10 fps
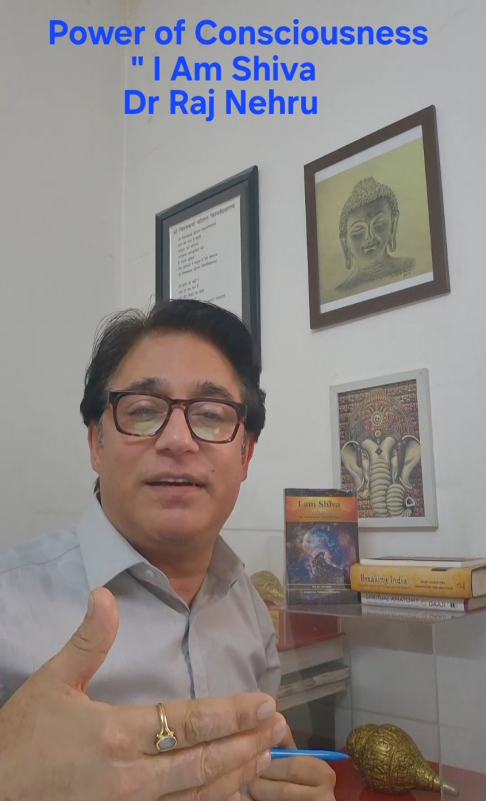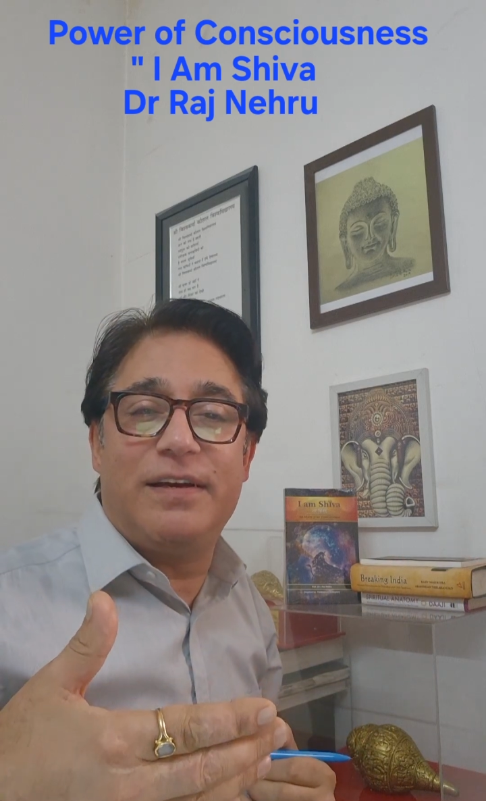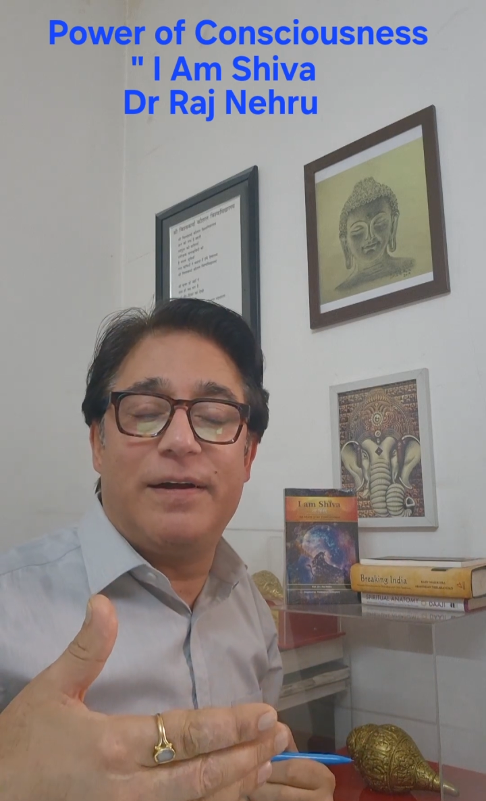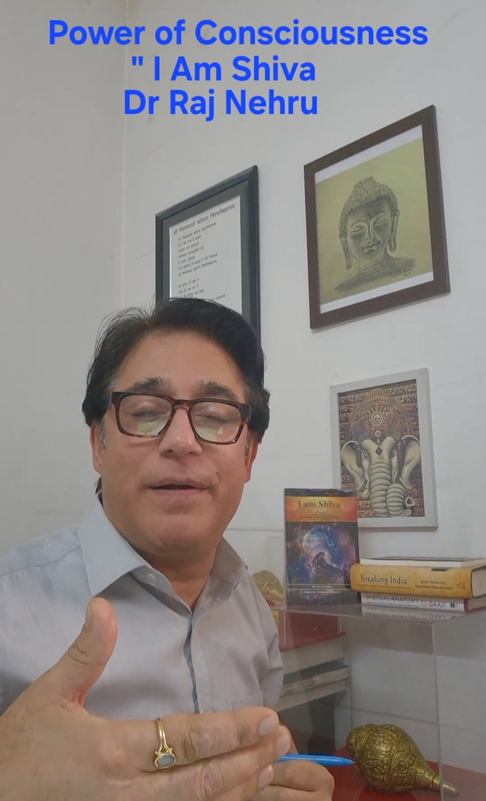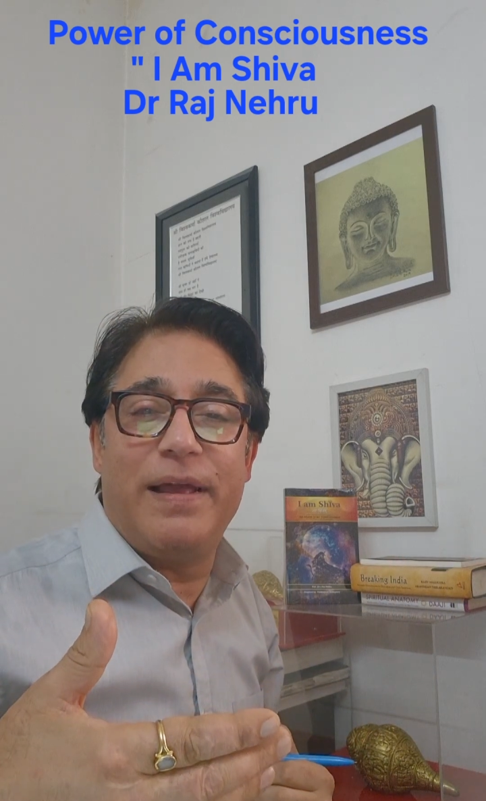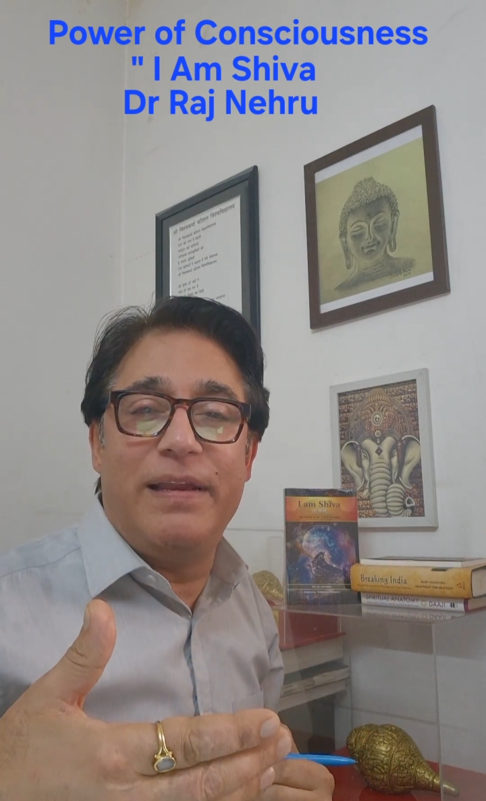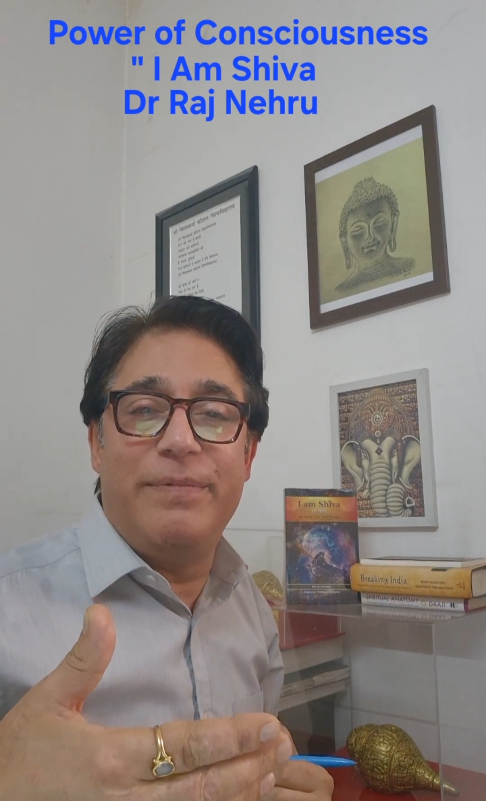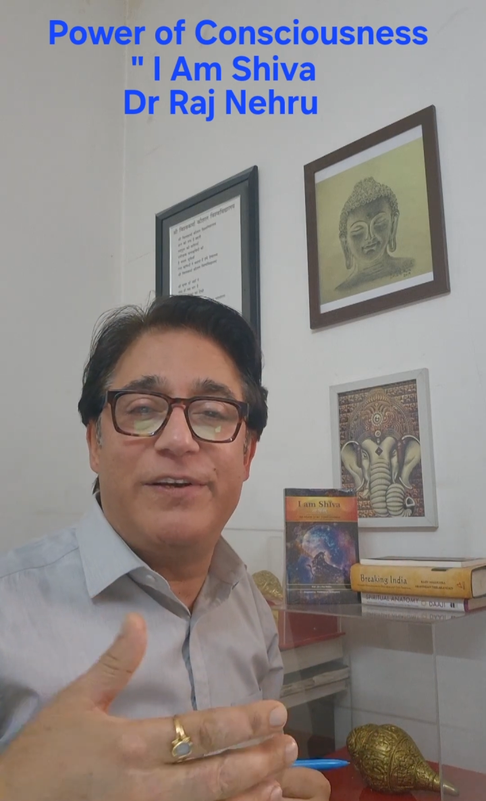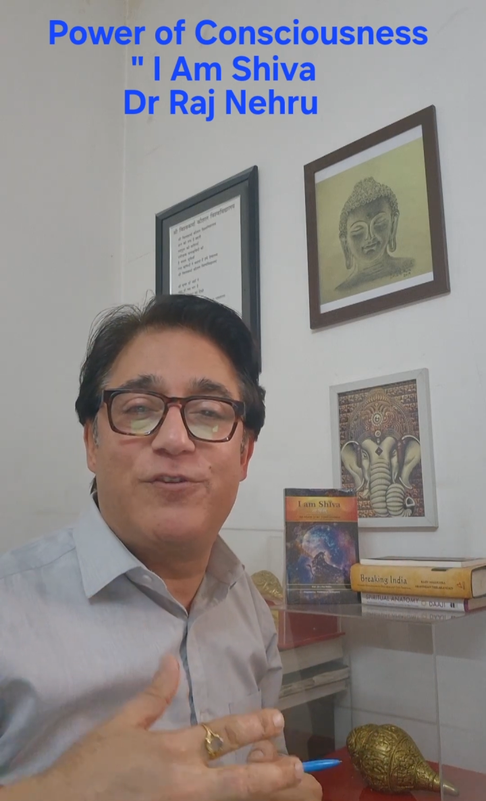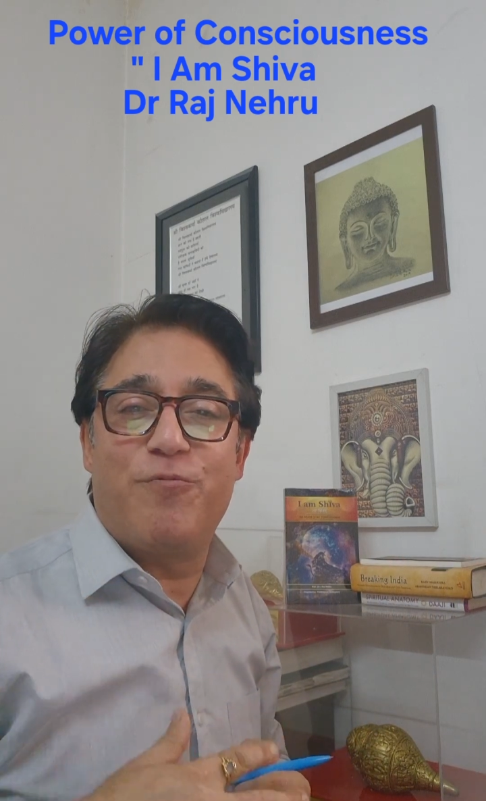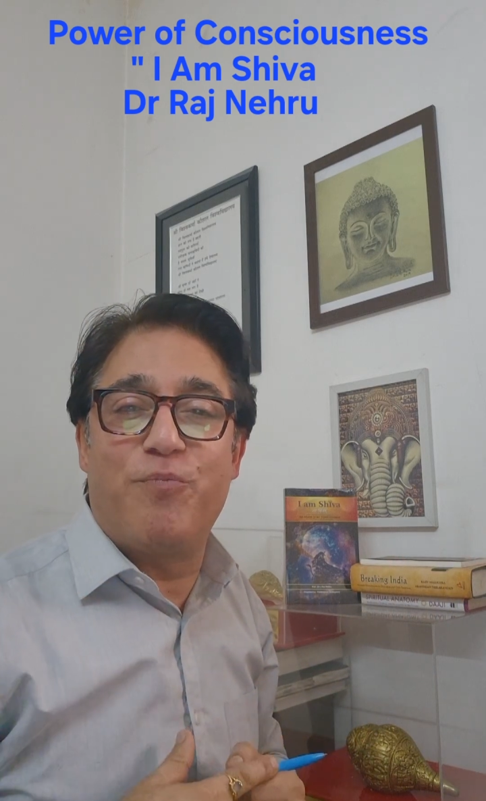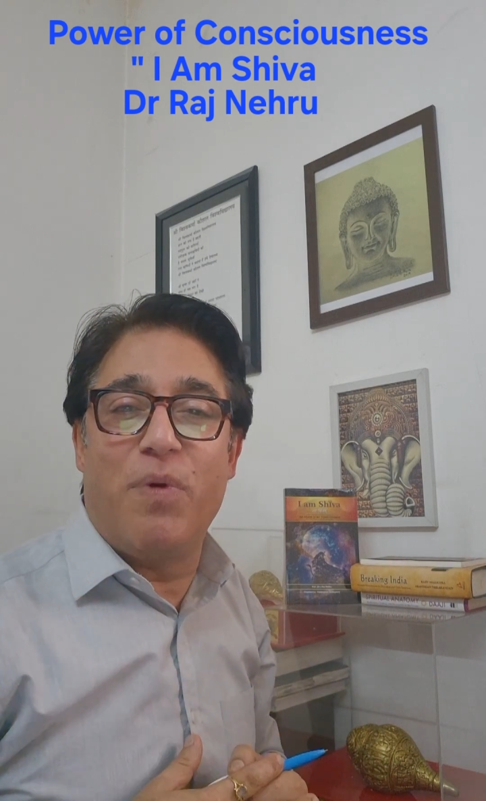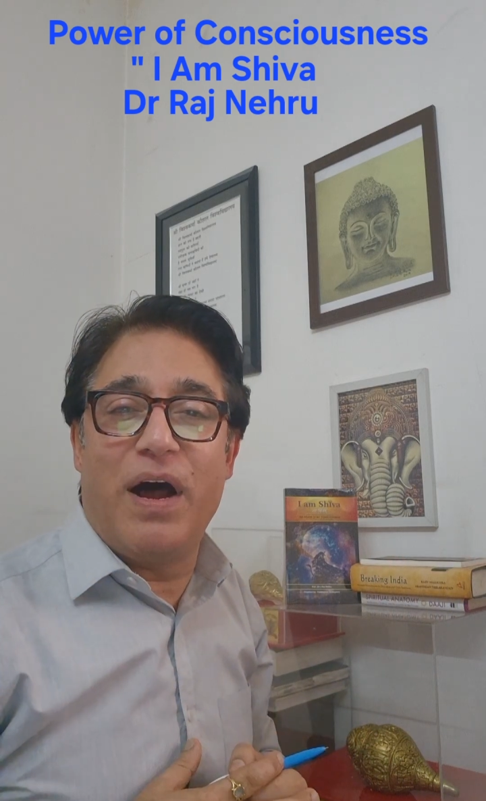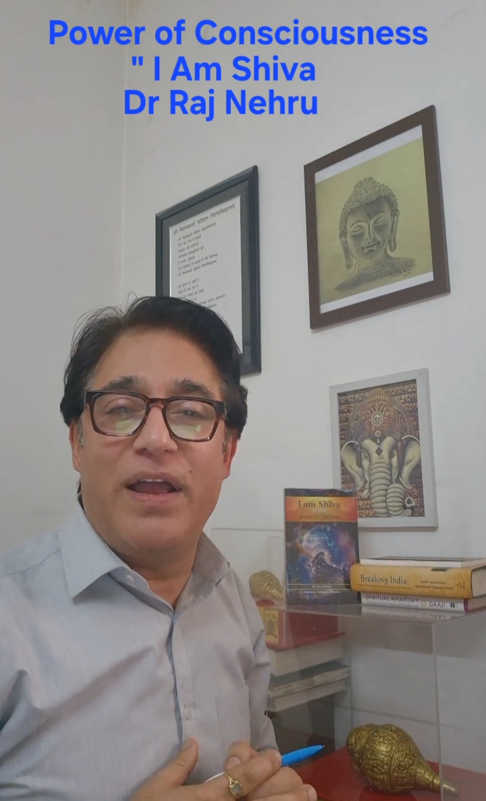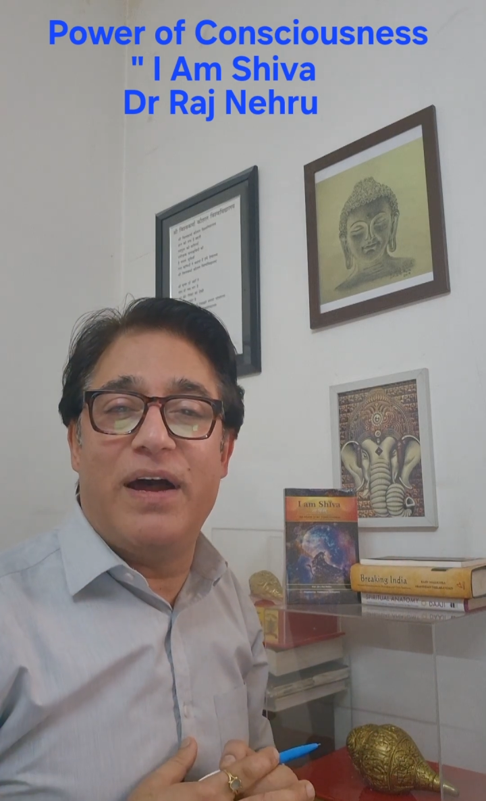elements of
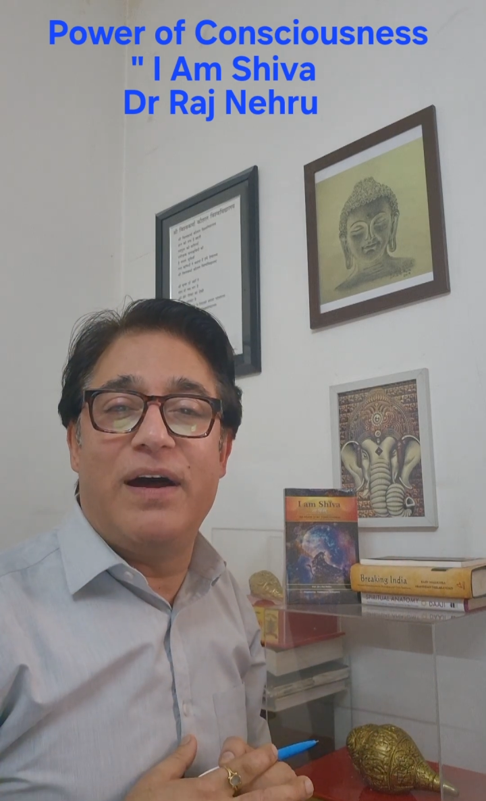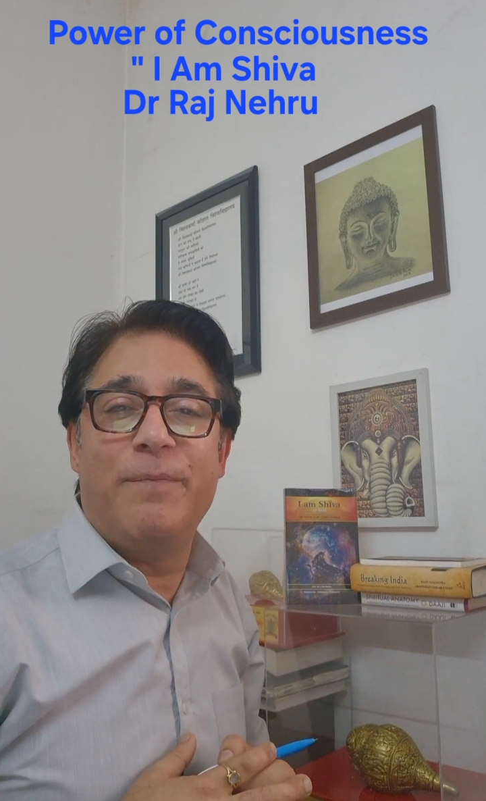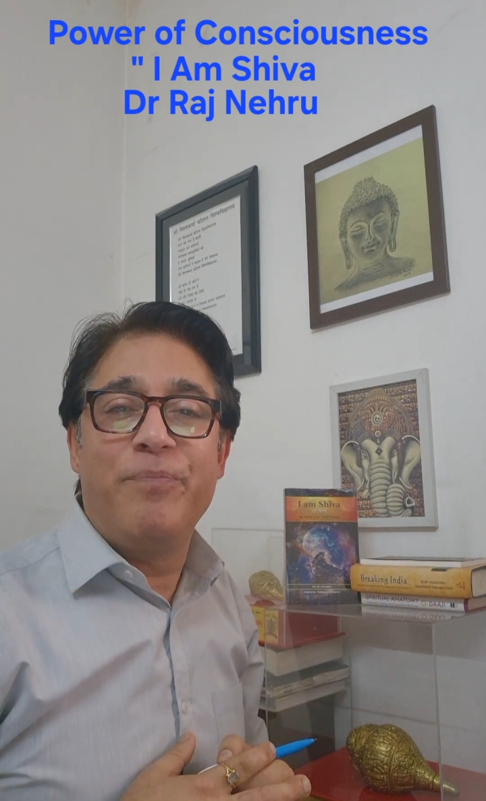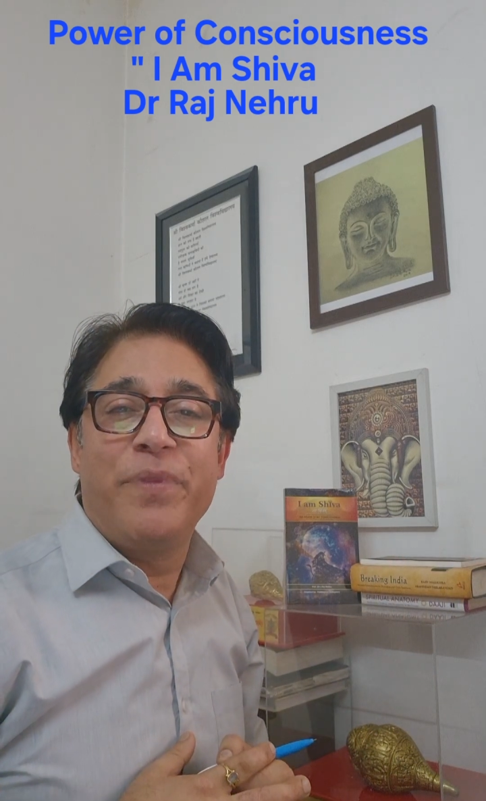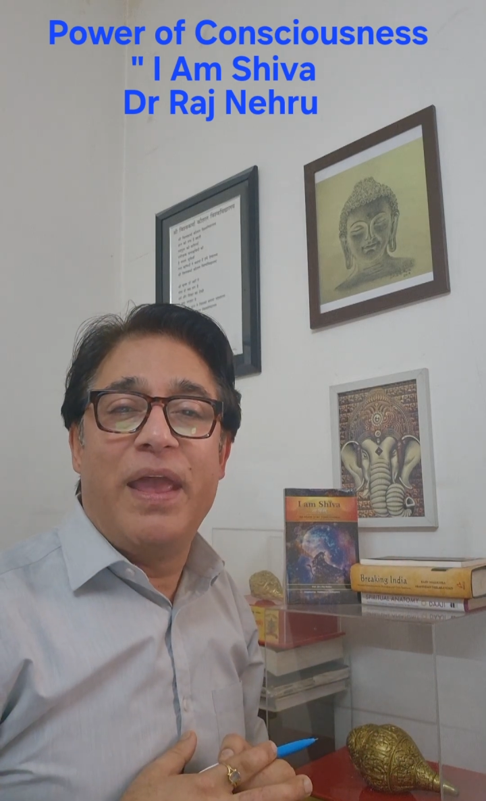Maya